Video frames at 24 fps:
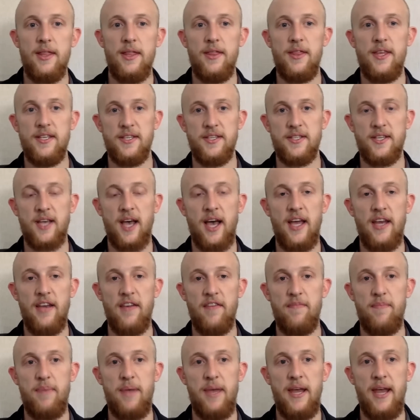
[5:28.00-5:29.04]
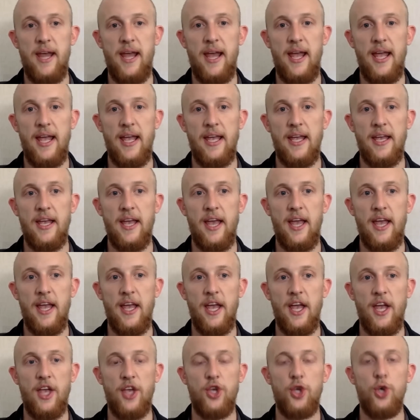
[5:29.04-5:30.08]
this has kind of been a
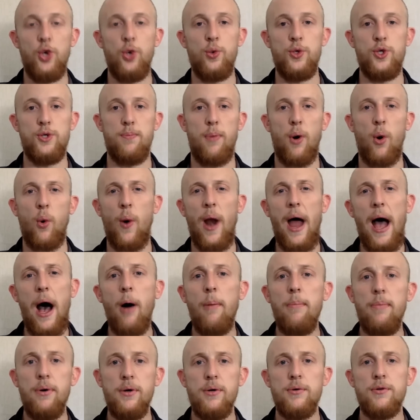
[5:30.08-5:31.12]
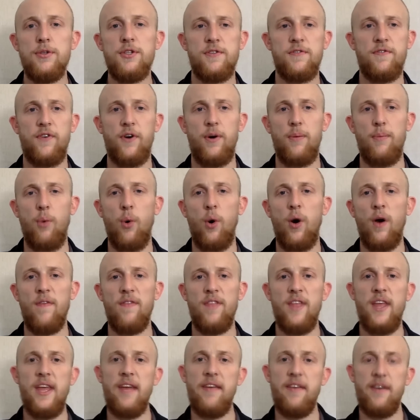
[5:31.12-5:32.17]
huge morale boost for more
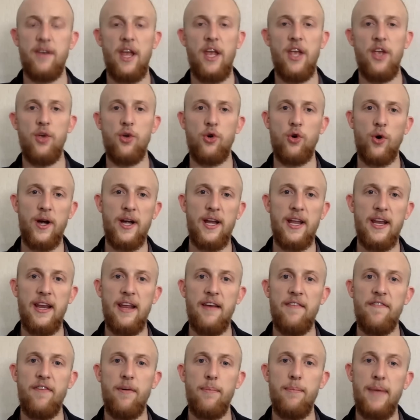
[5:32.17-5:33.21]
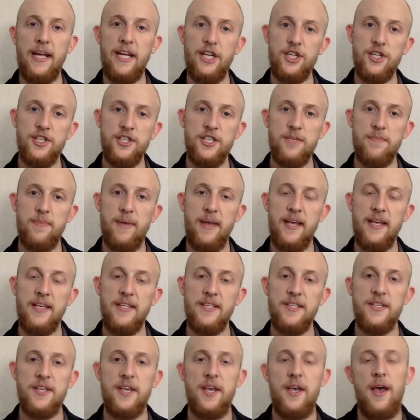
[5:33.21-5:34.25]
of the Ukrainian information
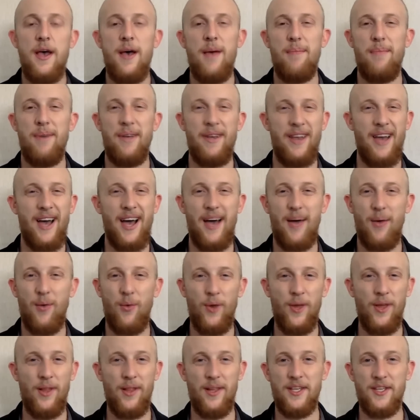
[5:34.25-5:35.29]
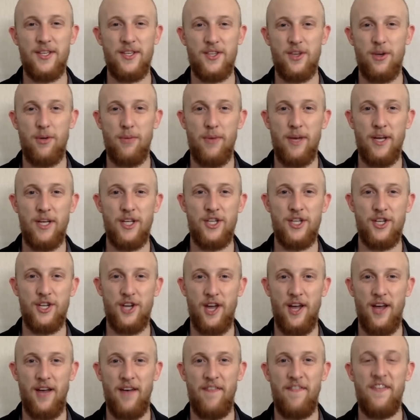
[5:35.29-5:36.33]
space, but not really so much
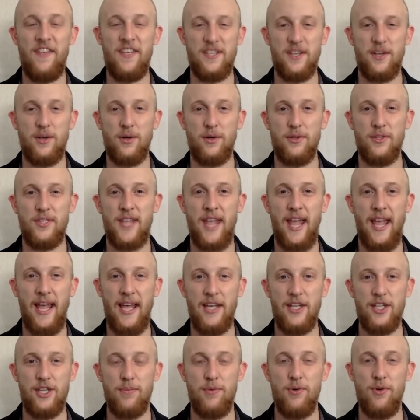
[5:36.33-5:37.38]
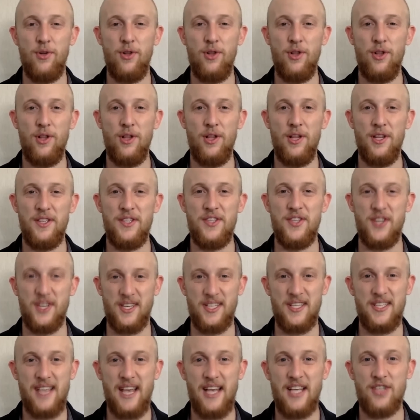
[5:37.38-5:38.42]
physical, tangible
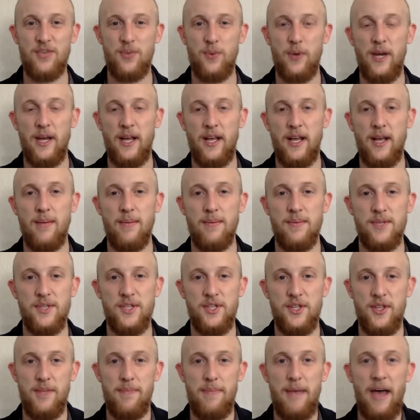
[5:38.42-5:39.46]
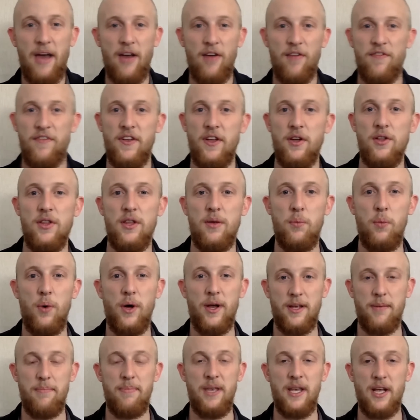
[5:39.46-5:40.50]
success when it comes to the battlefield and
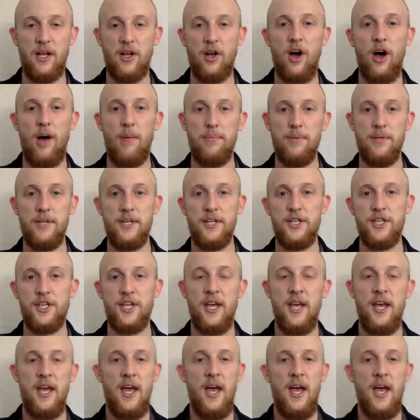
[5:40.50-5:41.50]
what can be accomplished